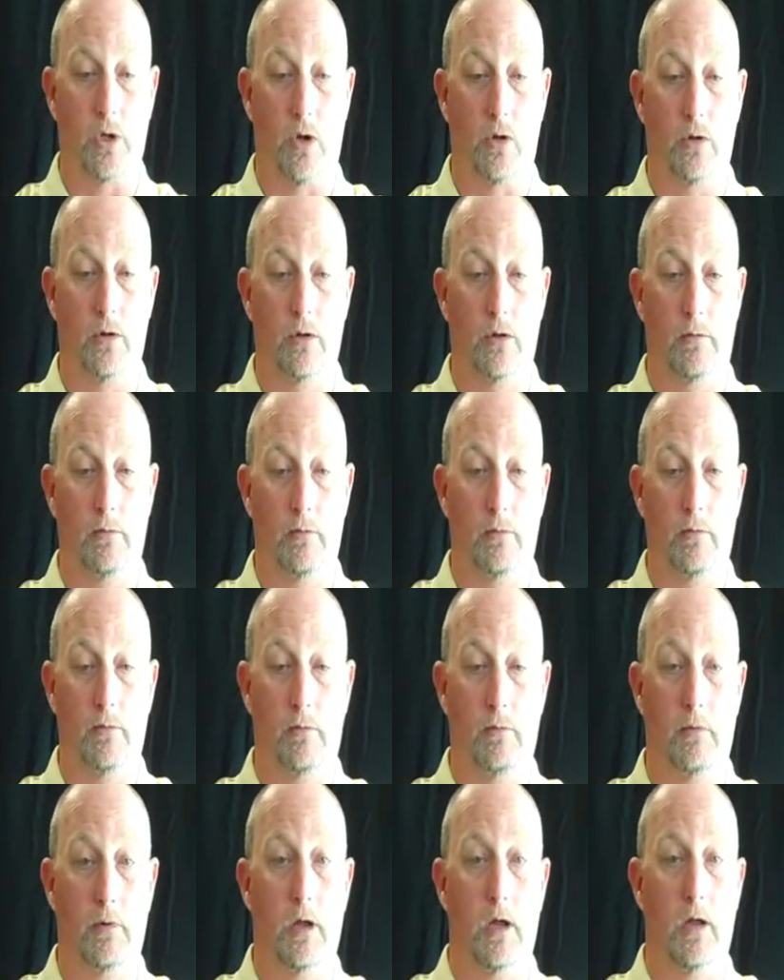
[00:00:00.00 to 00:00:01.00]
so the,
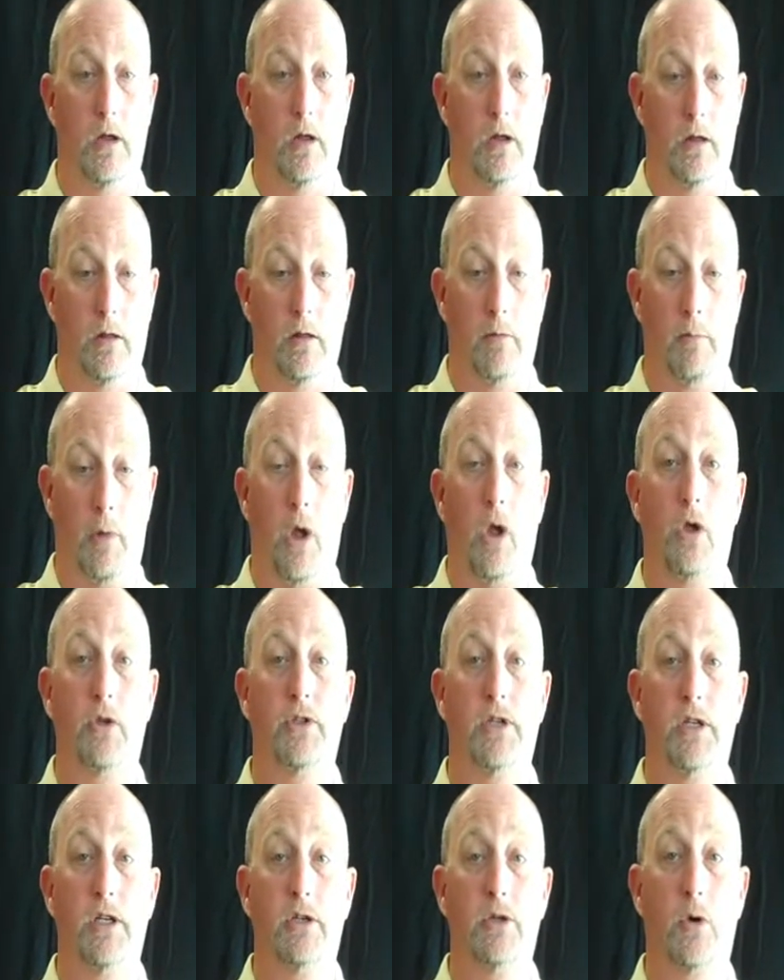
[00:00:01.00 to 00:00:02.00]
the
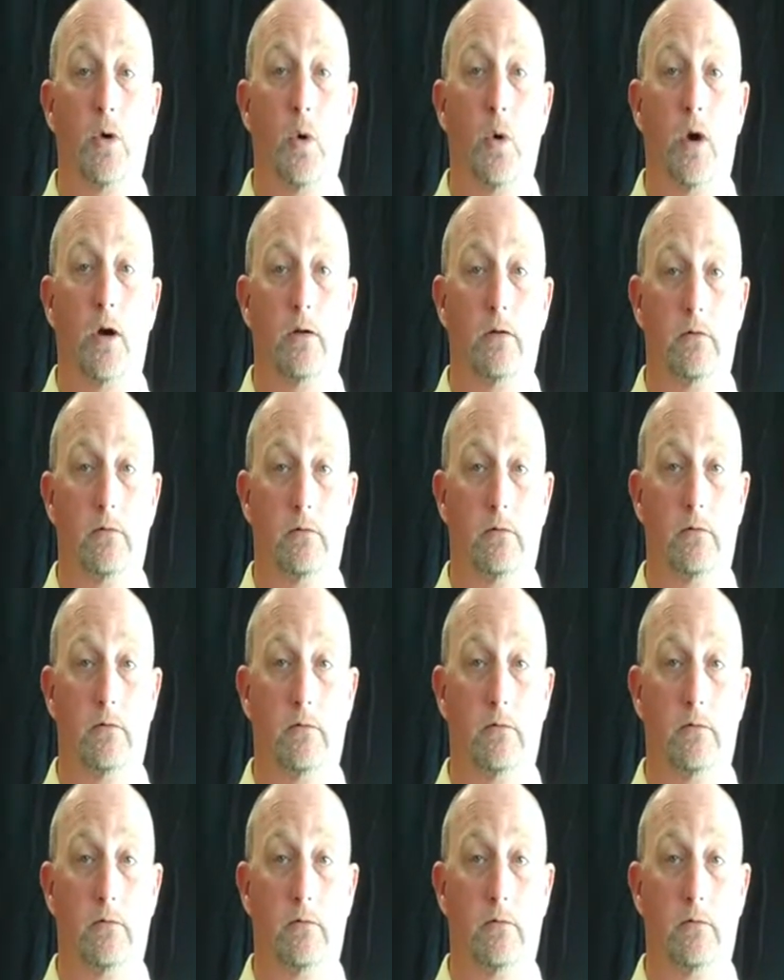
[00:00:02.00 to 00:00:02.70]
ball's in his court.